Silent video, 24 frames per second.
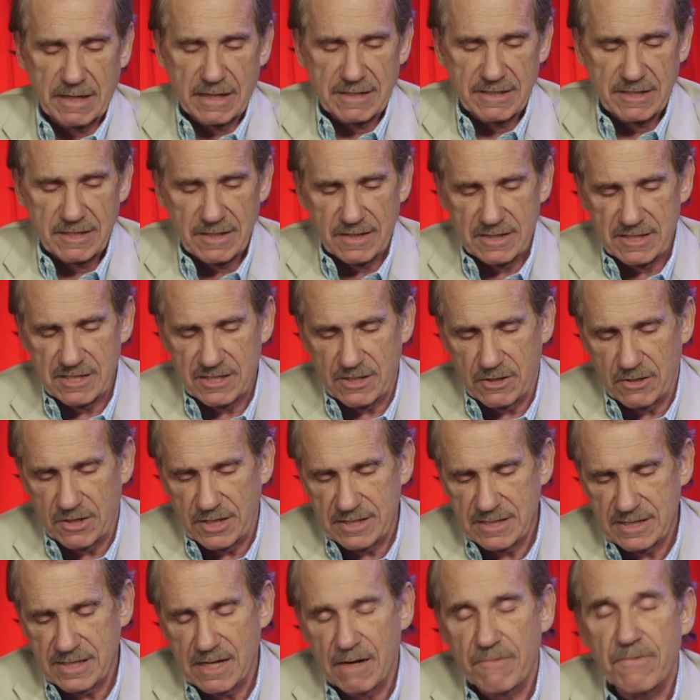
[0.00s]
getting to the
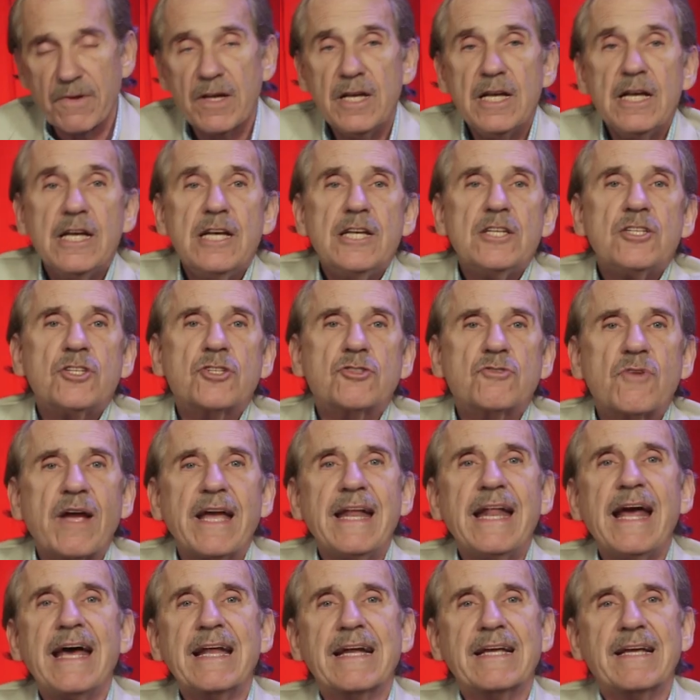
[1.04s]
serious stuff.
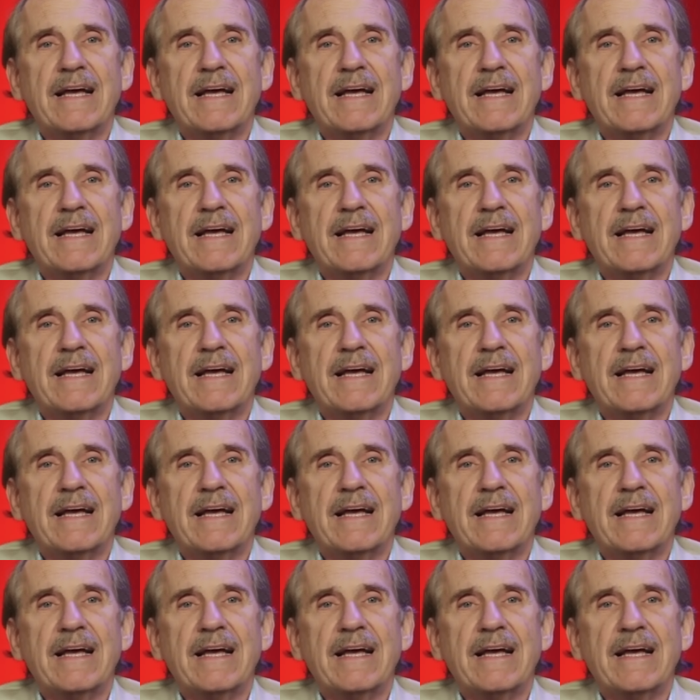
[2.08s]
Straight Outta